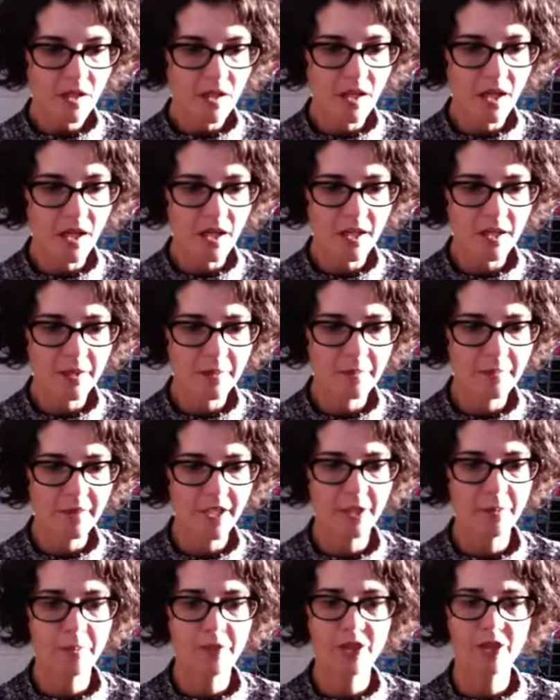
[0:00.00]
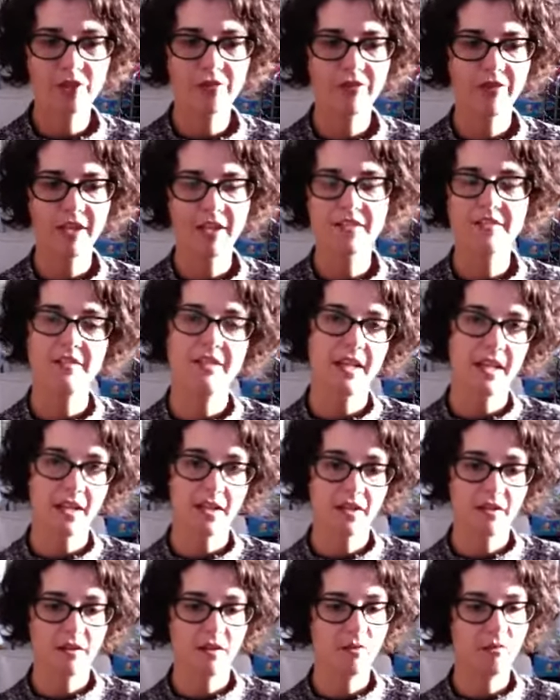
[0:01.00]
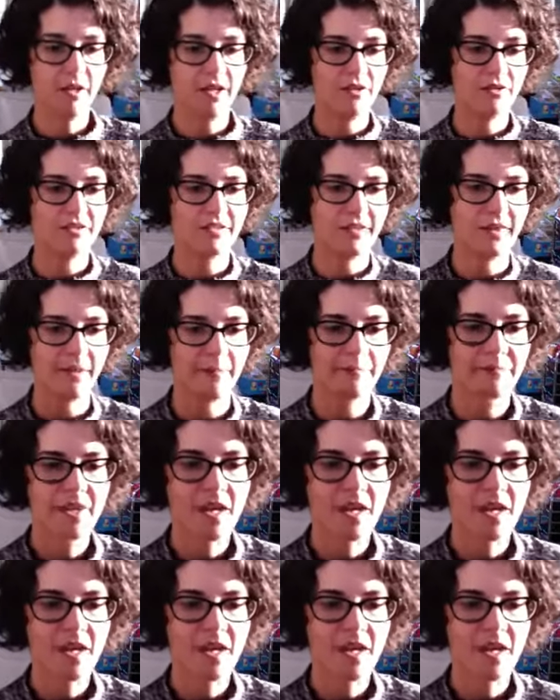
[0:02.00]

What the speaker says: It purifies the air. Oh, wait, I would say that.